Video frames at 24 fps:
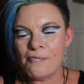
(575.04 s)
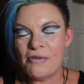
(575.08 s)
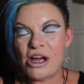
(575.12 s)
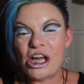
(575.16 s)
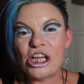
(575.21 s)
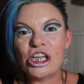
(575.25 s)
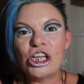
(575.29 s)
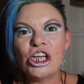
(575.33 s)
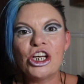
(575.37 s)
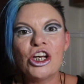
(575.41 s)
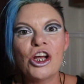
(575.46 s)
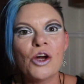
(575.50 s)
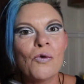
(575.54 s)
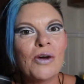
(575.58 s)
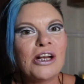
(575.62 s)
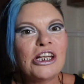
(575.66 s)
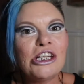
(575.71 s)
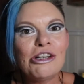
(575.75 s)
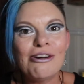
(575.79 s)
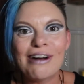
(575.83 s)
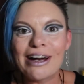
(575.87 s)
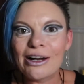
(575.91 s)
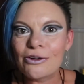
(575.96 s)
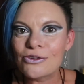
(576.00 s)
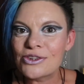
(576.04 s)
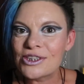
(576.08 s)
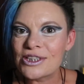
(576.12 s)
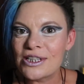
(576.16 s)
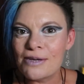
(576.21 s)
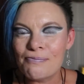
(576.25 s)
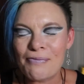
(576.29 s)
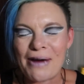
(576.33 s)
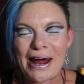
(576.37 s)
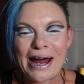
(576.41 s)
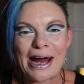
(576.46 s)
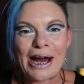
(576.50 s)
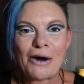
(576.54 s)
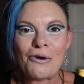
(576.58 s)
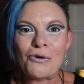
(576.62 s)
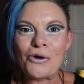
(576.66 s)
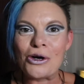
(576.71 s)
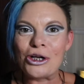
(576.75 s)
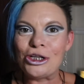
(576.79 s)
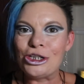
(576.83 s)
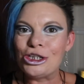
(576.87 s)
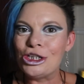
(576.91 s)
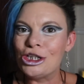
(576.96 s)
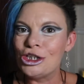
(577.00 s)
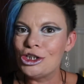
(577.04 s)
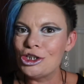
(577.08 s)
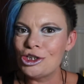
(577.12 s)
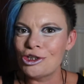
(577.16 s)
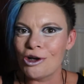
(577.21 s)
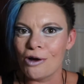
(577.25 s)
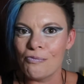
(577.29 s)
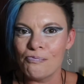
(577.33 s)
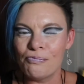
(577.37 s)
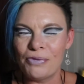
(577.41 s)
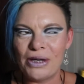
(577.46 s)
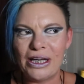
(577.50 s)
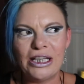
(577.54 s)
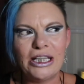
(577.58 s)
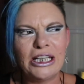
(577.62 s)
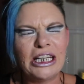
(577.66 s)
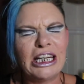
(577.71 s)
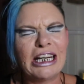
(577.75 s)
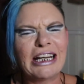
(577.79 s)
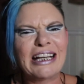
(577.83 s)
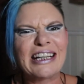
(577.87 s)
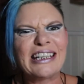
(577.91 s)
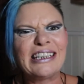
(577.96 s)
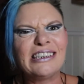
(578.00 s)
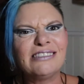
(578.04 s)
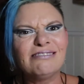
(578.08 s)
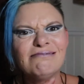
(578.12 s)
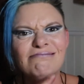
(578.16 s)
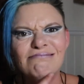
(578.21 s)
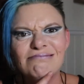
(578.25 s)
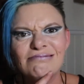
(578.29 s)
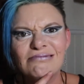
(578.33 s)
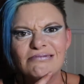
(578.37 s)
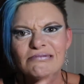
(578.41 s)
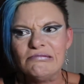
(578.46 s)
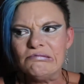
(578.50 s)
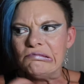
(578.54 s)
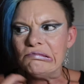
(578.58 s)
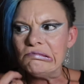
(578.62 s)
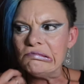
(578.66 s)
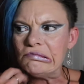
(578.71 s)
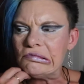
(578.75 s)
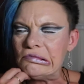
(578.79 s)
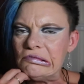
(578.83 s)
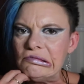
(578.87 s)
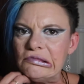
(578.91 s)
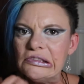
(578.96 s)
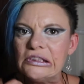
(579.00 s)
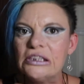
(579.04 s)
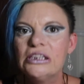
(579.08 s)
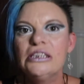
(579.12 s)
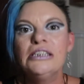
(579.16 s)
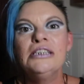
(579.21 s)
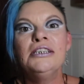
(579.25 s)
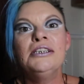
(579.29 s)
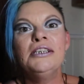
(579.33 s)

You know when you're out and about and you're shopping and you're like,